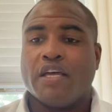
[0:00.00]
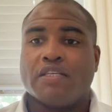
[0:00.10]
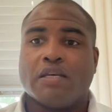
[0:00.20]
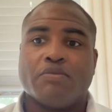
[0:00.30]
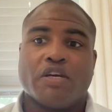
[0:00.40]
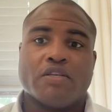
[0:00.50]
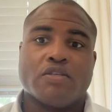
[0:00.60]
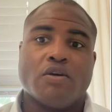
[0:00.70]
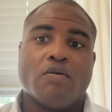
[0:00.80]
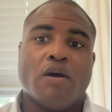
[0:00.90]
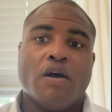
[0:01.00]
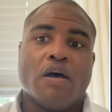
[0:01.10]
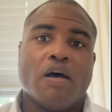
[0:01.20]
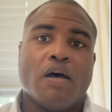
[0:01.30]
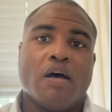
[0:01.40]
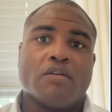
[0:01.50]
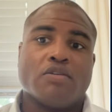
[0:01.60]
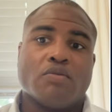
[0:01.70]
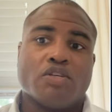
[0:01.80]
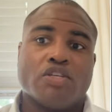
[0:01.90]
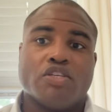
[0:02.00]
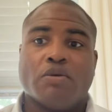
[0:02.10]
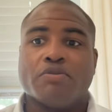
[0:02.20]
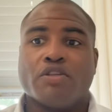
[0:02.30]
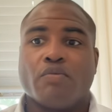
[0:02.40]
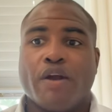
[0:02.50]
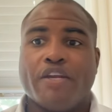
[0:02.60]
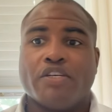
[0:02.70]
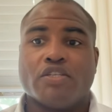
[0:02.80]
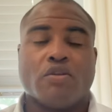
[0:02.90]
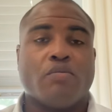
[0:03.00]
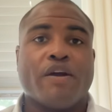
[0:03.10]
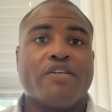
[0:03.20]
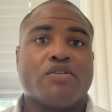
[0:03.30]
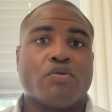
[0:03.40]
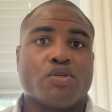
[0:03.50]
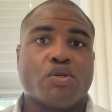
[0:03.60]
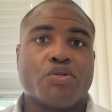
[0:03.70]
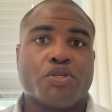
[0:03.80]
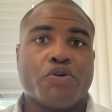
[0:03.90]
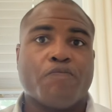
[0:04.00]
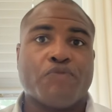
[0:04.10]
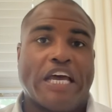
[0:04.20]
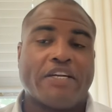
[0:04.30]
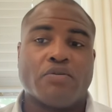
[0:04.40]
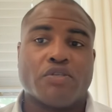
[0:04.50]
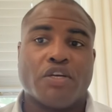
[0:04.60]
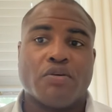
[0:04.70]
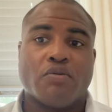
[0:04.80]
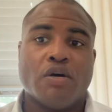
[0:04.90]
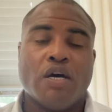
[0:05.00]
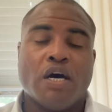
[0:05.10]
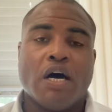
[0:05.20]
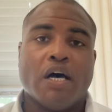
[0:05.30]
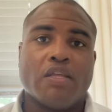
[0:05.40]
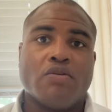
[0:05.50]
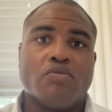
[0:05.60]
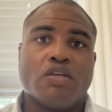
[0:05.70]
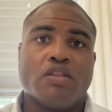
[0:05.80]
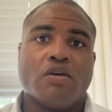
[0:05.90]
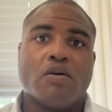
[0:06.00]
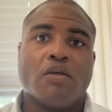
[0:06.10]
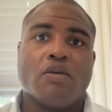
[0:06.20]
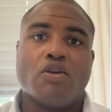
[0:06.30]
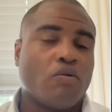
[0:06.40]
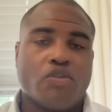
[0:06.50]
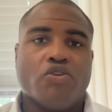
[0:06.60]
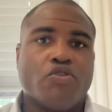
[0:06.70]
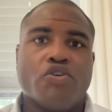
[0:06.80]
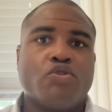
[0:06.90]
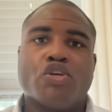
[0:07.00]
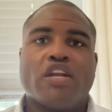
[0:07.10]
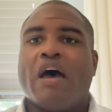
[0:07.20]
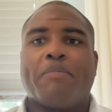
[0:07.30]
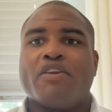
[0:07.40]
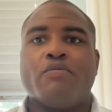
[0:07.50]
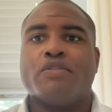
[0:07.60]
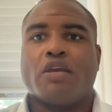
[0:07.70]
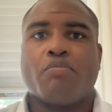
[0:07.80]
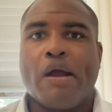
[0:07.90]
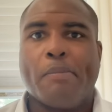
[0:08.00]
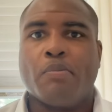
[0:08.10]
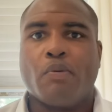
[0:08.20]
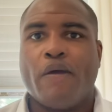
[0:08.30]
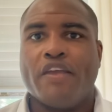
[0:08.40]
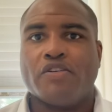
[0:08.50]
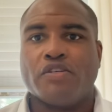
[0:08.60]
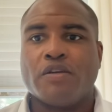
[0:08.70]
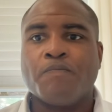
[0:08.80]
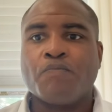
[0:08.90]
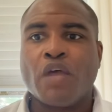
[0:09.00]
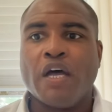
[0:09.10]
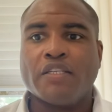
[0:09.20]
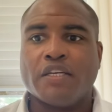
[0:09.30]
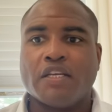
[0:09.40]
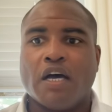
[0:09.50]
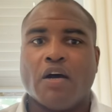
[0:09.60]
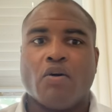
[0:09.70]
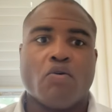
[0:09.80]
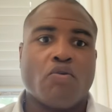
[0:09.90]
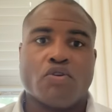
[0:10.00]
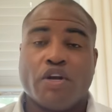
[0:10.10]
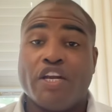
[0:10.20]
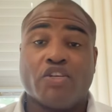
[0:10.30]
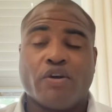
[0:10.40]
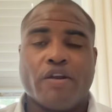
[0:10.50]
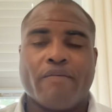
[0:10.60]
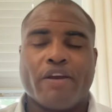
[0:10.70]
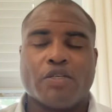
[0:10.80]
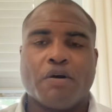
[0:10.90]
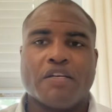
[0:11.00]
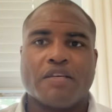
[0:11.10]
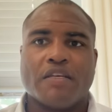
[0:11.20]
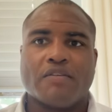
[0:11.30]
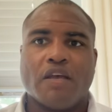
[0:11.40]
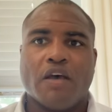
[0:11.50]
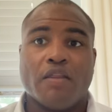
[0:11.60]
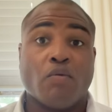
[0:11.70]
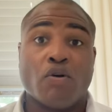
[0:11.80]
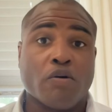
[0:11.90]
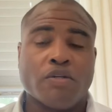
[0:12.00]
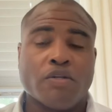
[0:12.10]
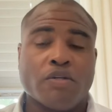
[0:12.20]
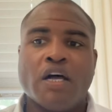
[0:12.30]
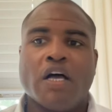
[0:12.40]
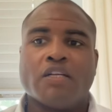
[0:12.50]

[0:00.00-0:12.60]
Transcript: that subject? So just in terms of the ranges, so the ranges are a short-term tactical signal using the, you should not be using probable ranges or any trading range process in the world